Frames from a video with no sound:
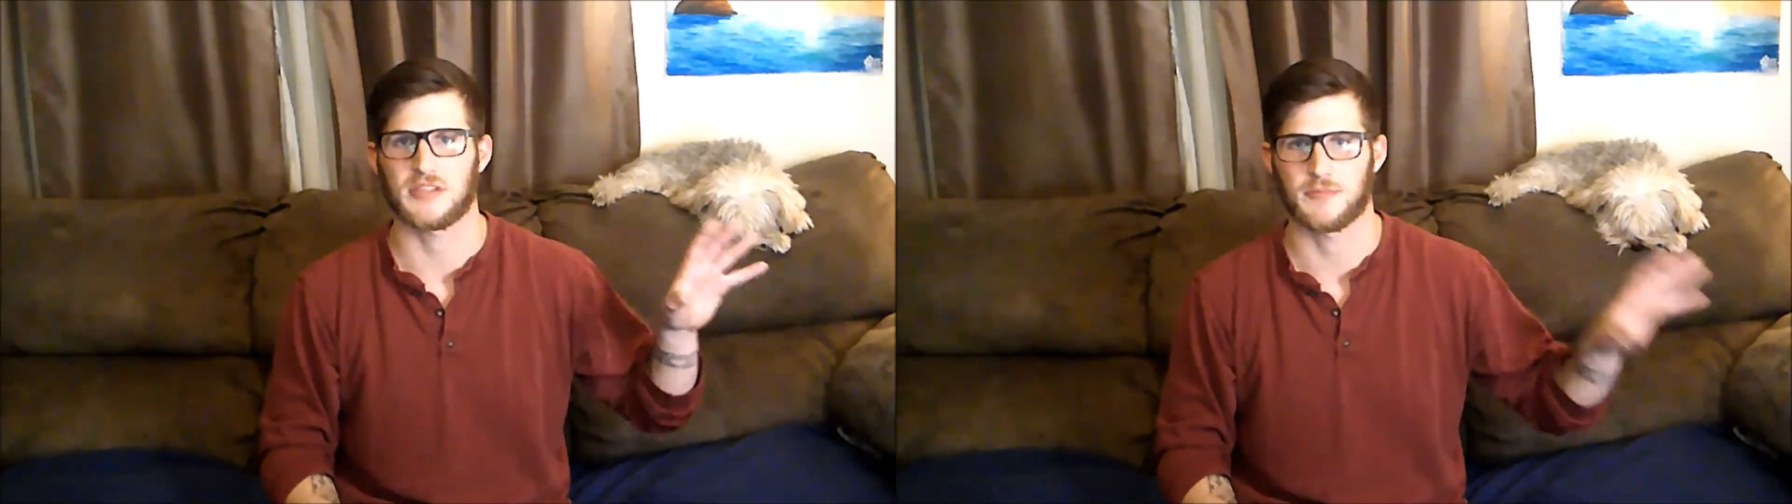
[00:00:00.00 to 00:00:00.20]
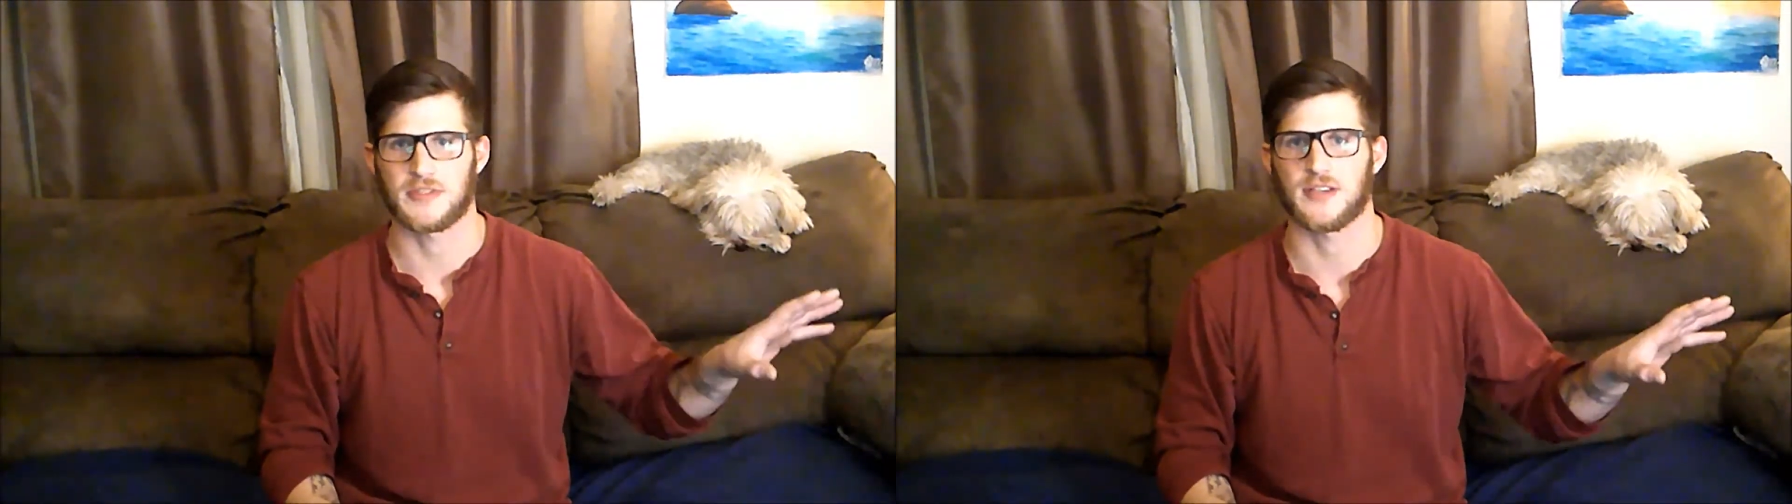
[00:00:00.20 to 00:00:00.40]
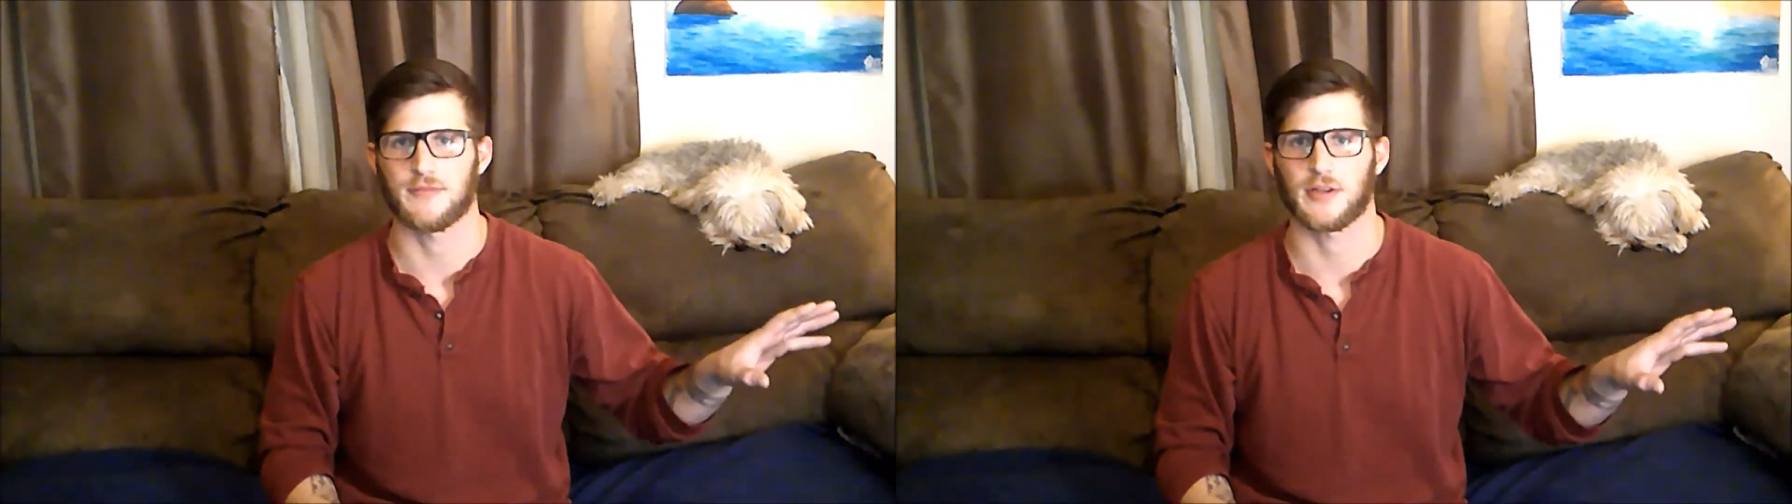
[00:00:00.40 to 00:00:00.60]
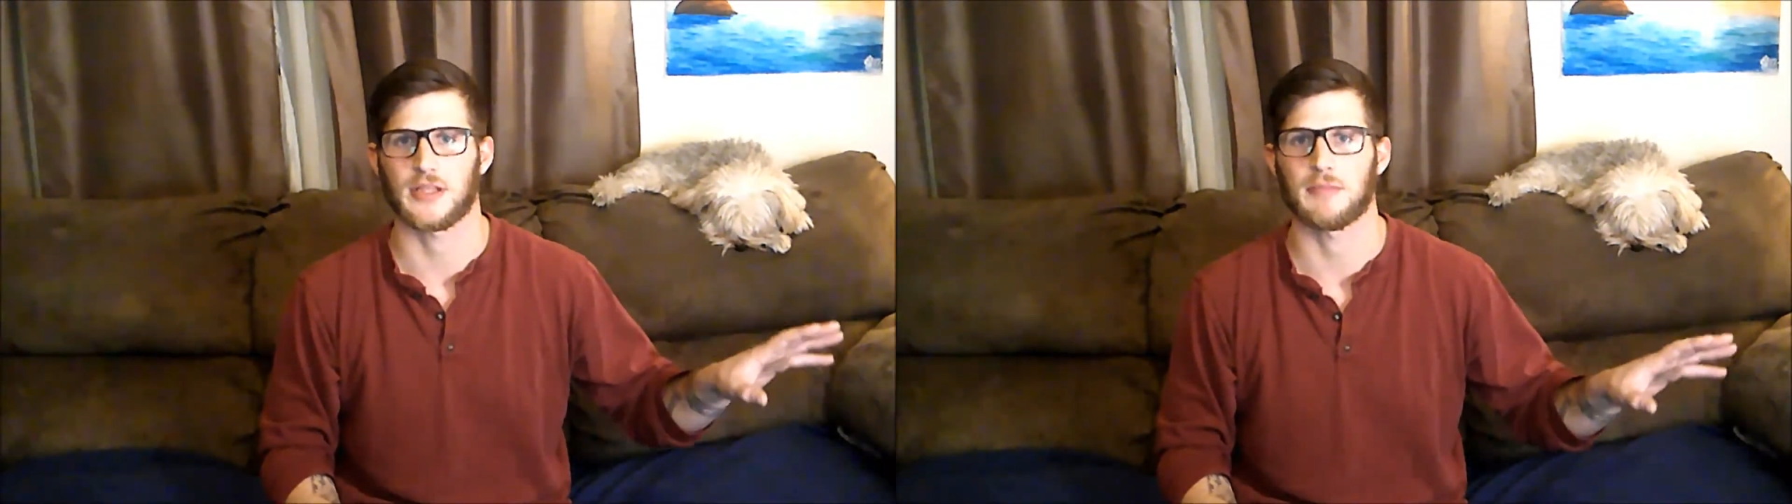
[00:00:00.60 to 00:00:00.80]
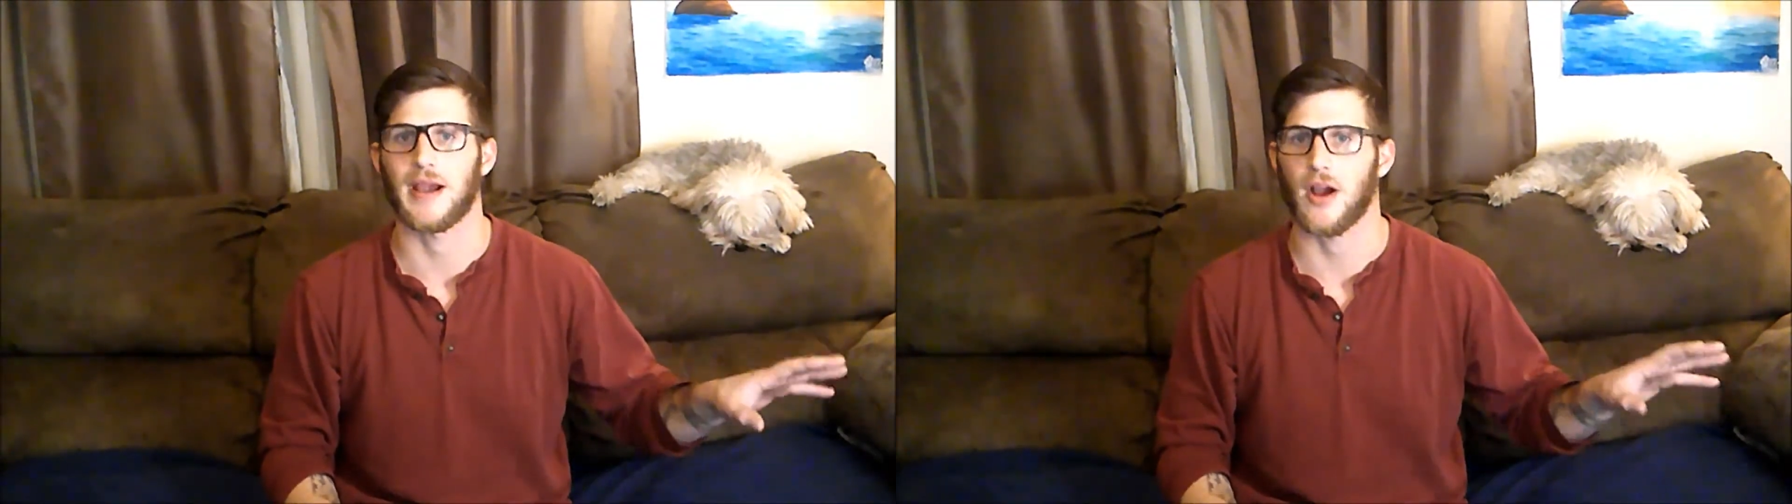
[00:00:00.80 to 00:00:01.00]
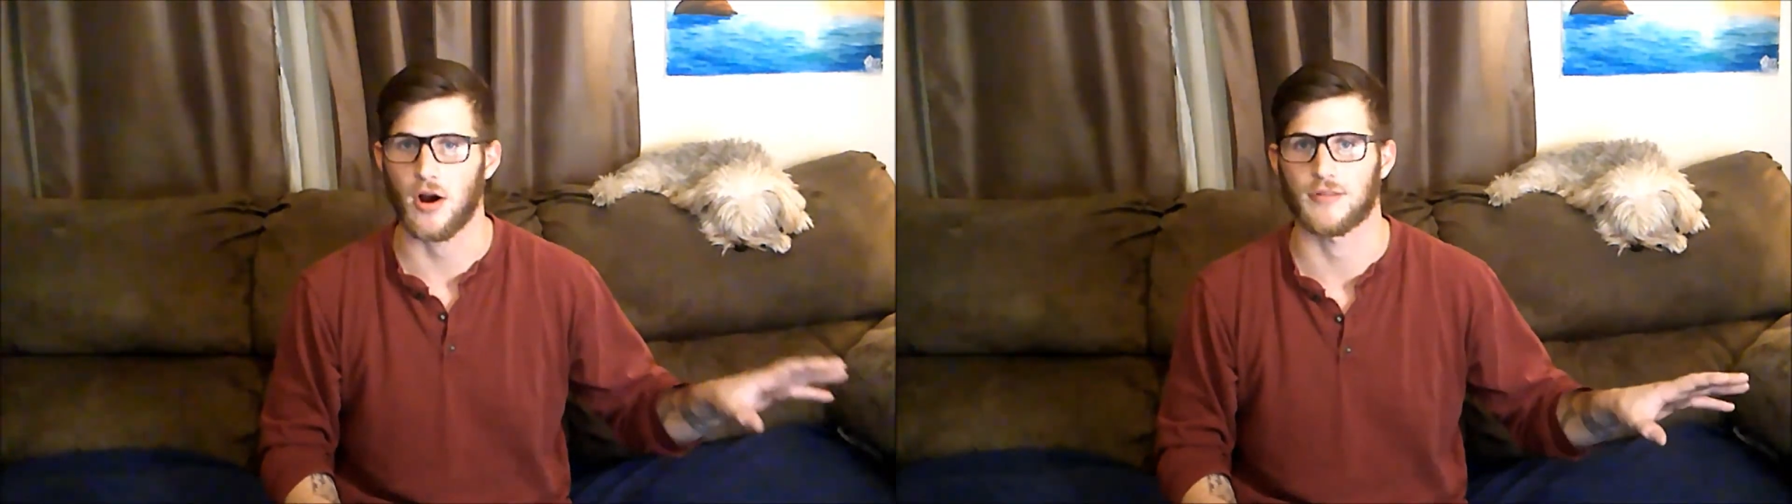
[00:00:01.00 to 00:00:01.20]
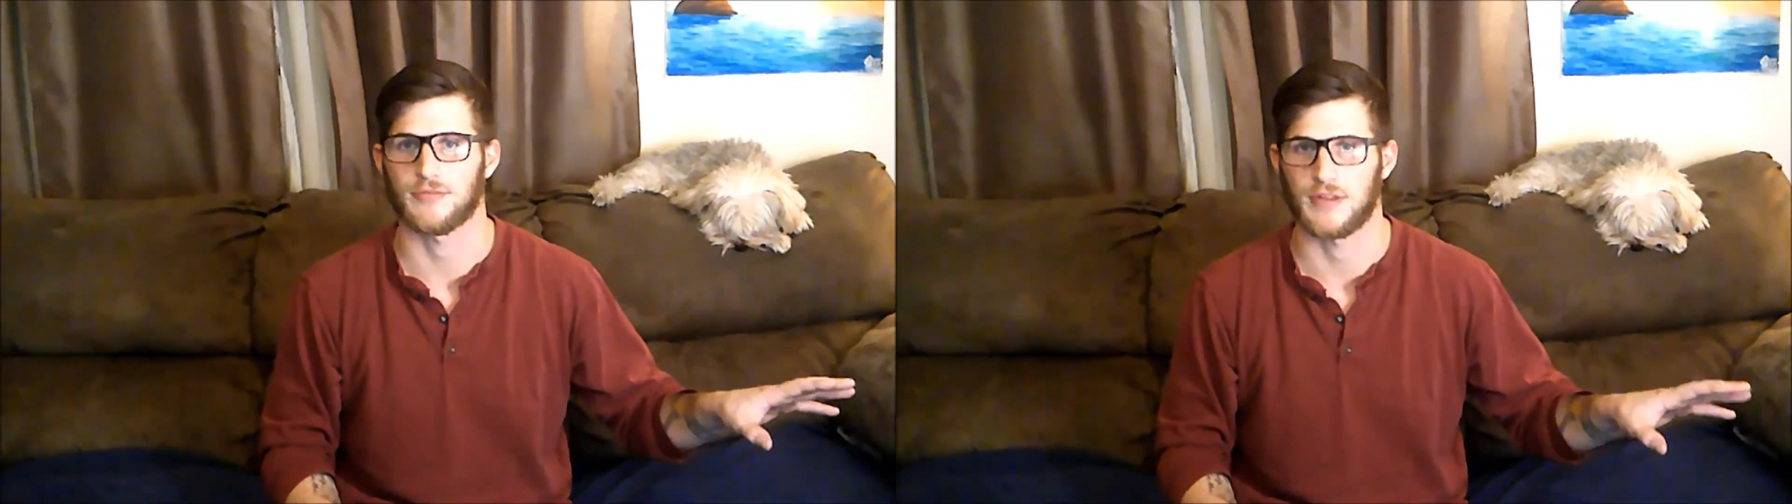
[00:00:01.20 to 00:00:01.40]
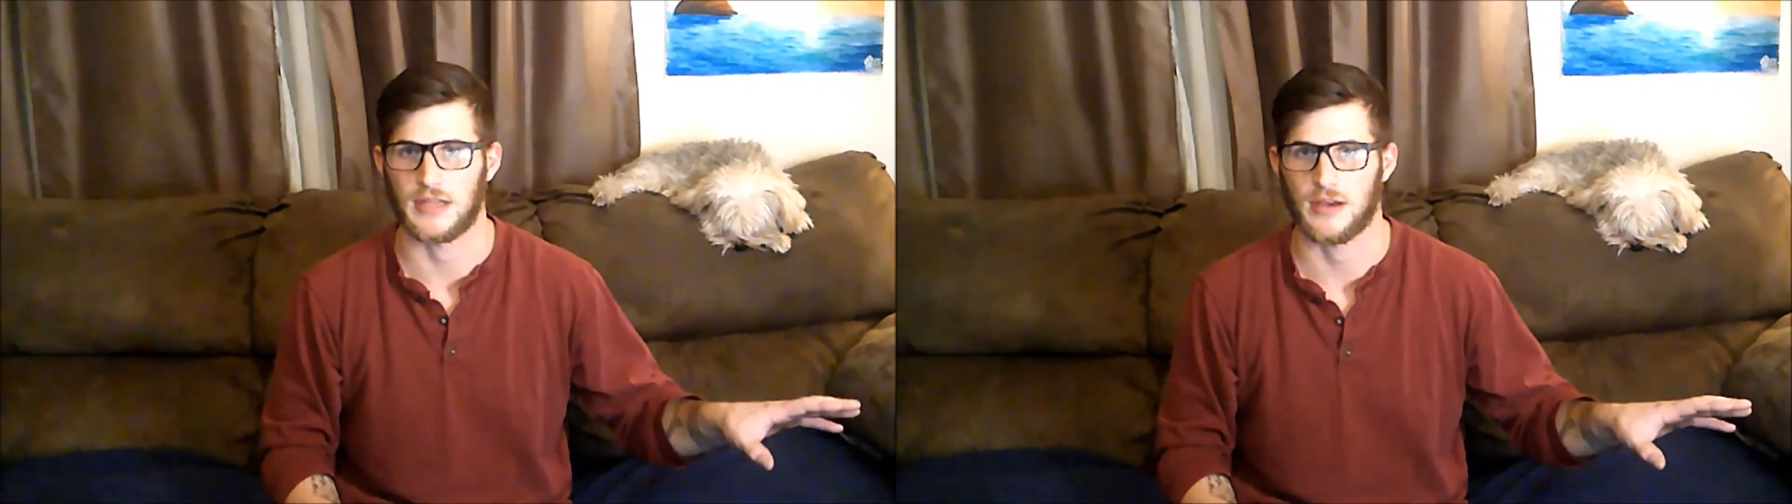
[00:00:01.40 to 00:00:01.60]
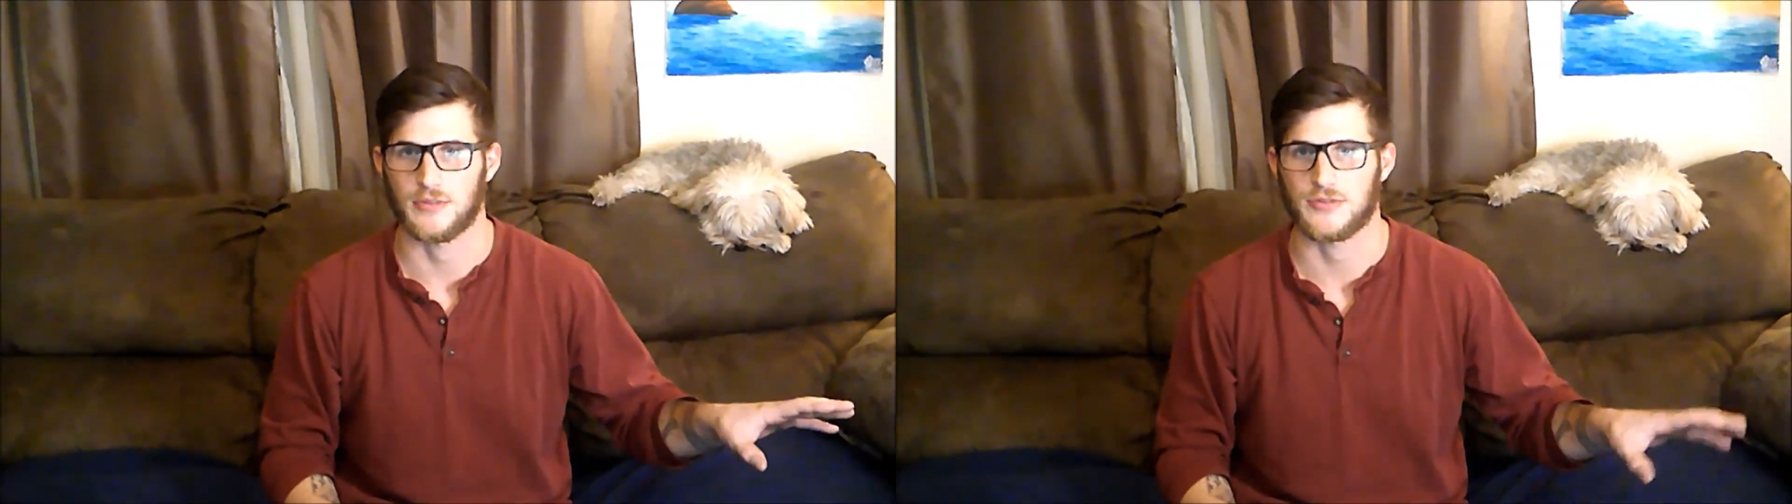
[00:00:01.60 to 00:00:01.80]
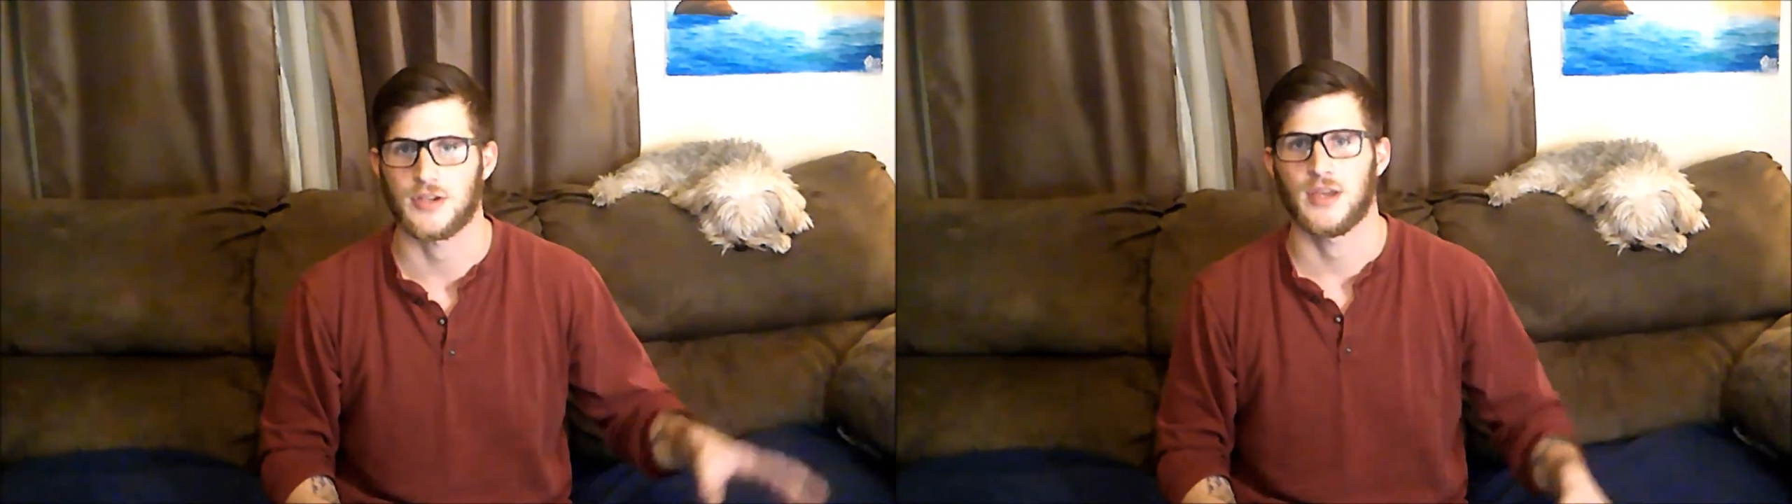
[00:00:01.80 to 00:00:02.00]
specifically my art videos.